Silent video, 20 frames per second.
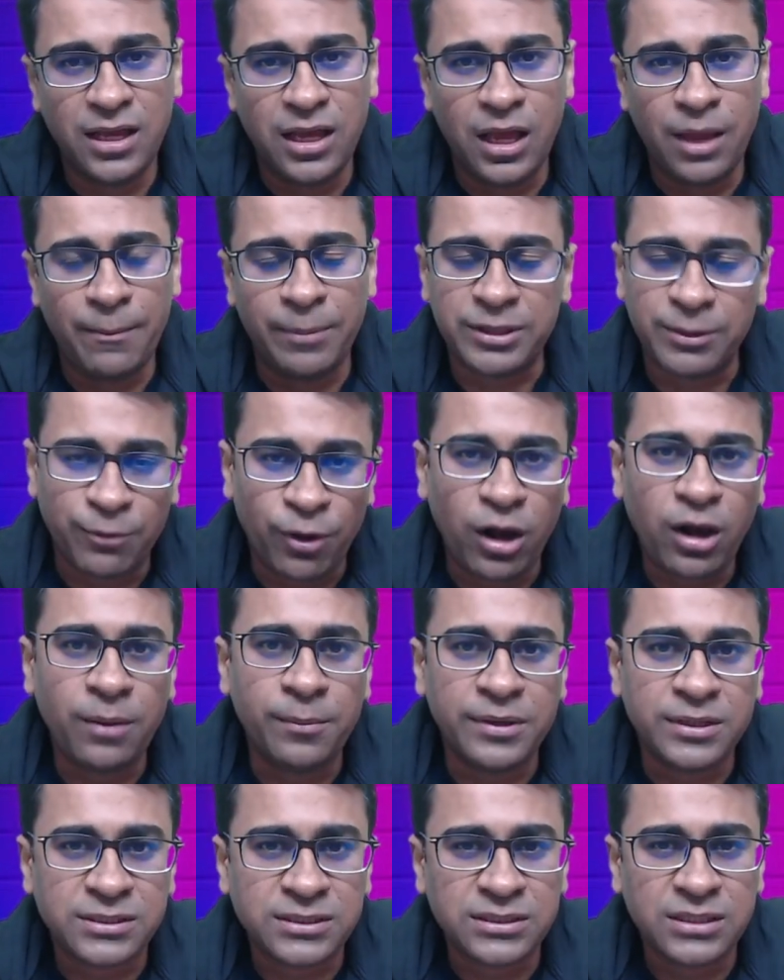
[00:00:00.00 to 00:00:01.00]
But the problem
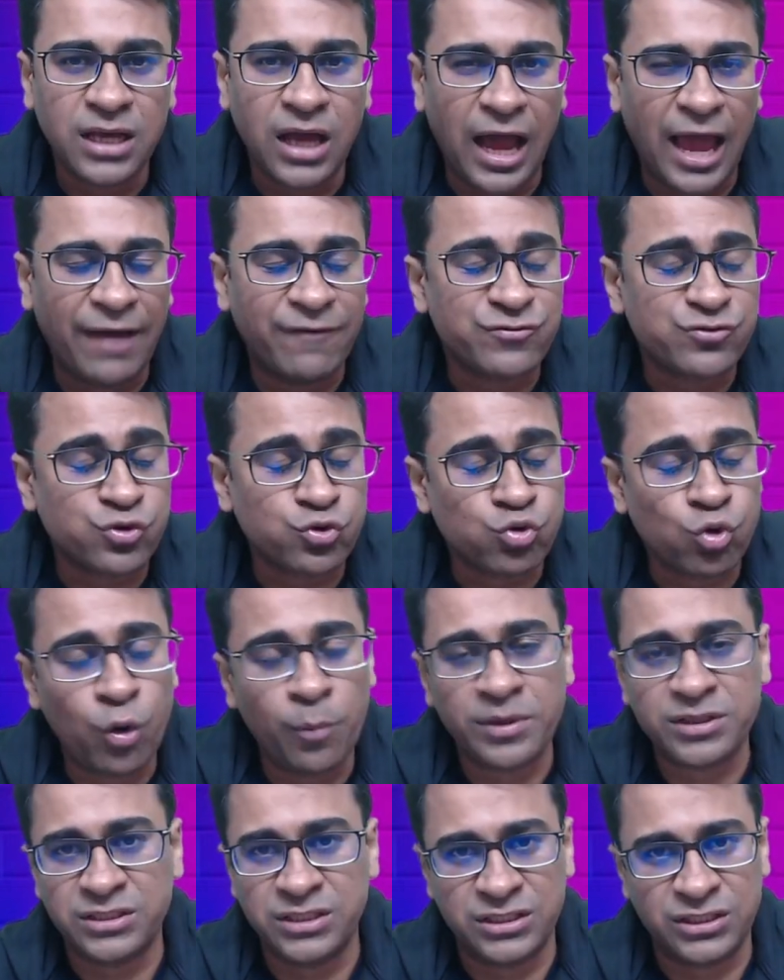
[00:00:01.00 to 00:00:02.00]
is, I have so
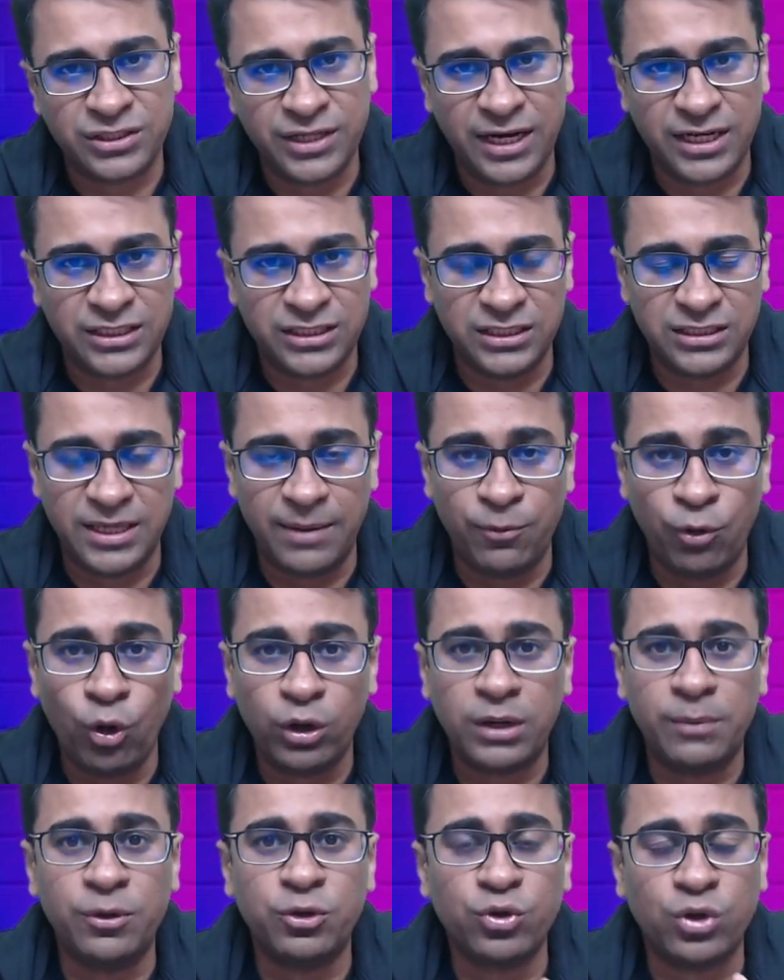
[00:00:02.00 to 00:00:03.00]
much distractions, I'm not
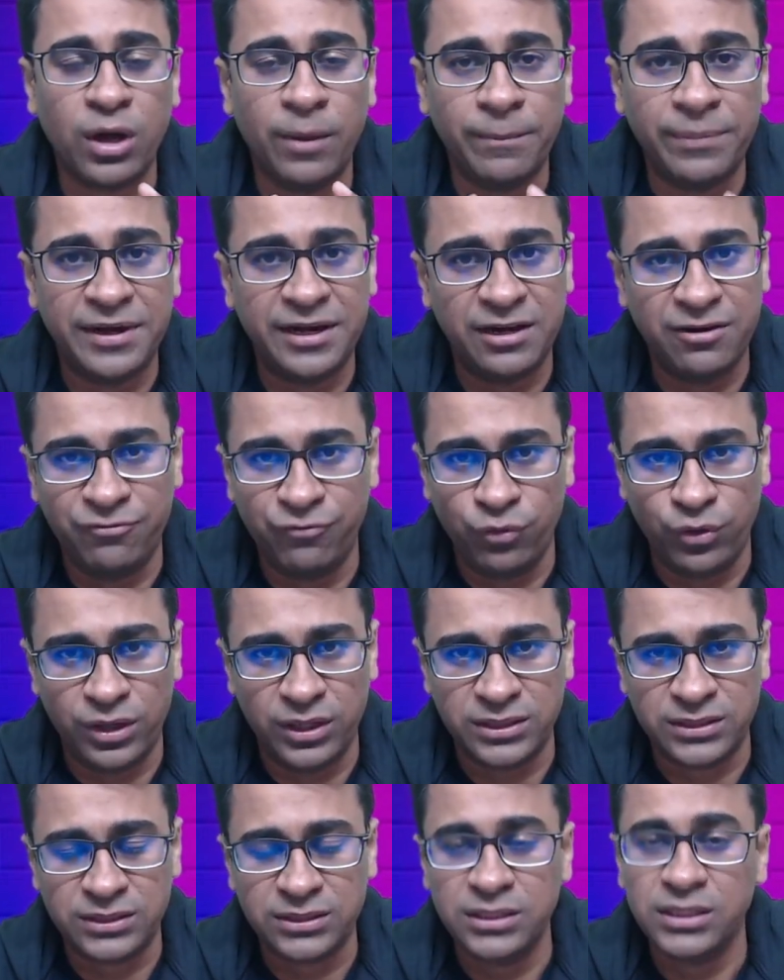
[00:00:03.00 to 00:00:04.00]
able to completely
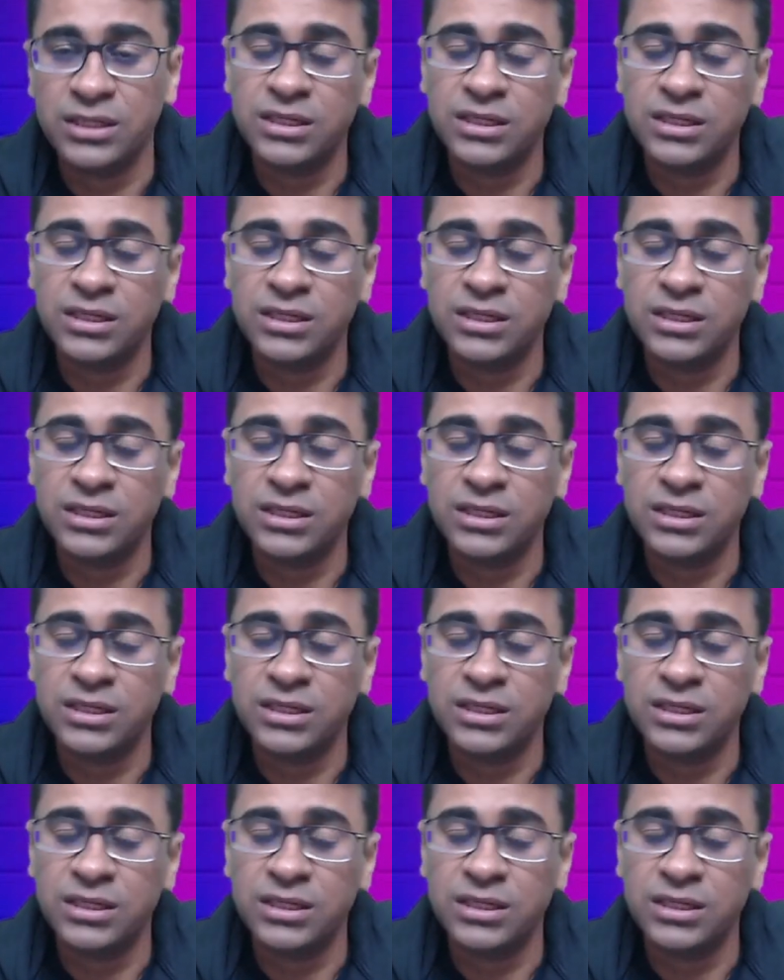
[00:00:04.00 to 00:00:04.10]
focus.